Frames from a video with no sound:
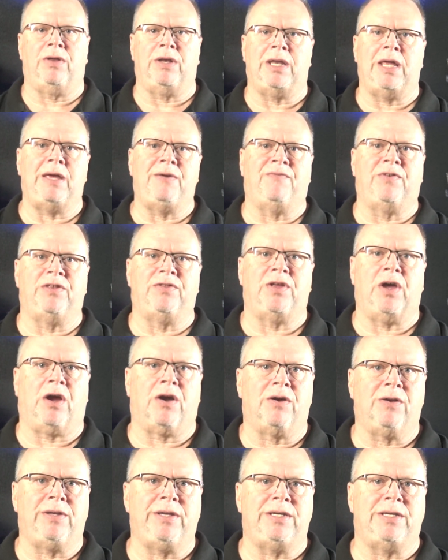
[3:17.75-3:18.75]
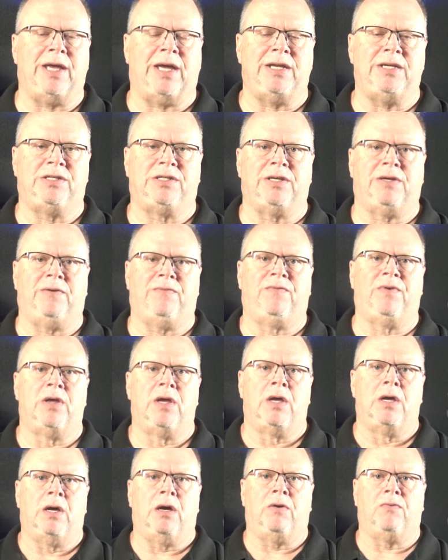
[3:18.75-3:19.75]
And even the early days of
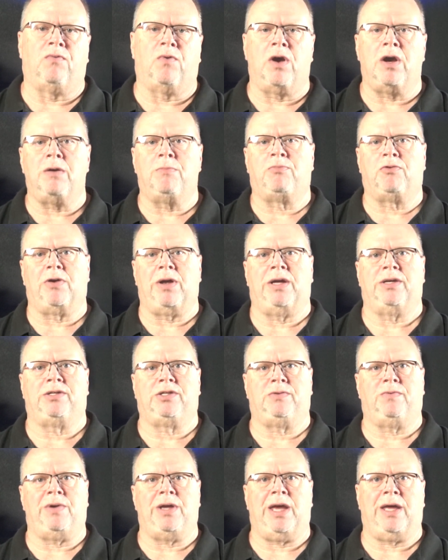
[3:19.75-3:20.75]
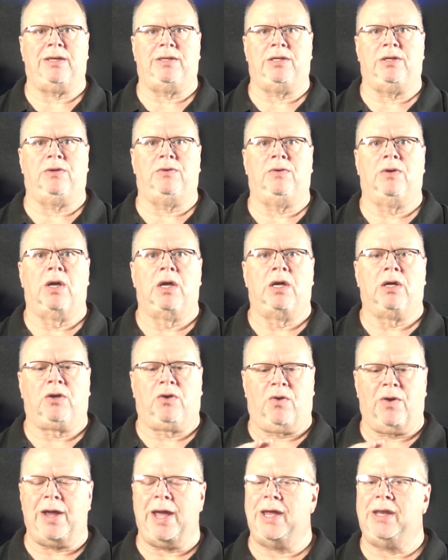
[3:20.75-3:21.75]
WordPress, we had to
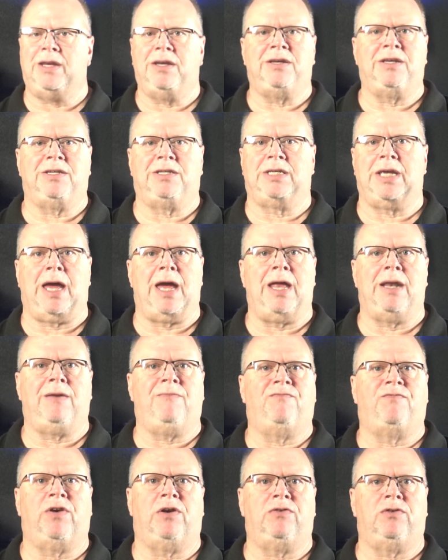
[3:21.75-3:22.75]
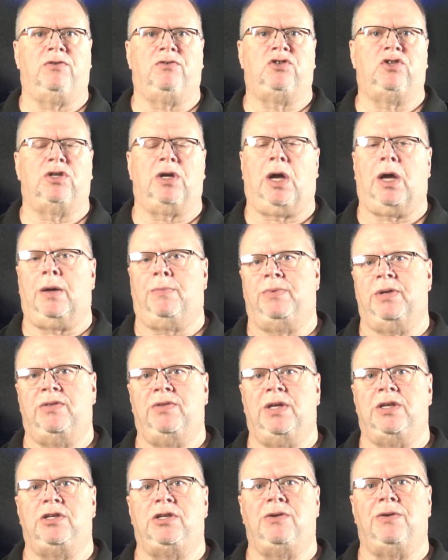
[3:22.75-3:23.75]
create a design in Photoshop, and
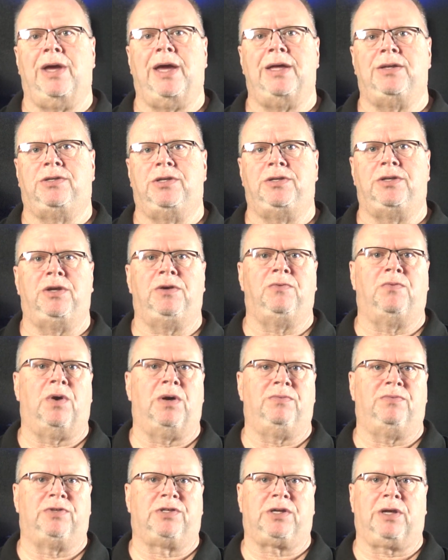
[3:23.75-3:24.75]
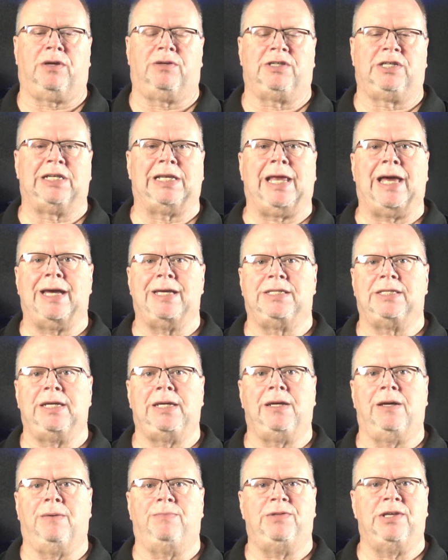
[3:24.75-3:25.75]
then you had to do what was called
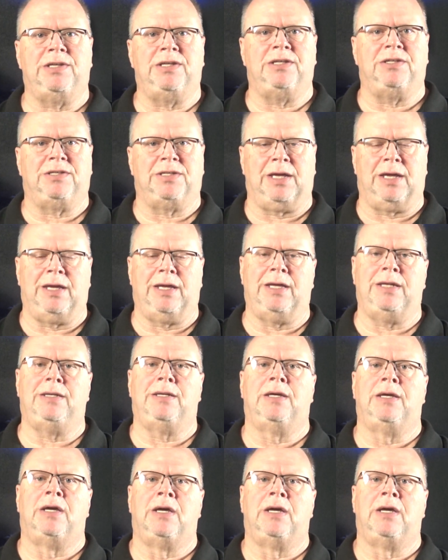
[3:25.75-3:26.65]
slicing up the design.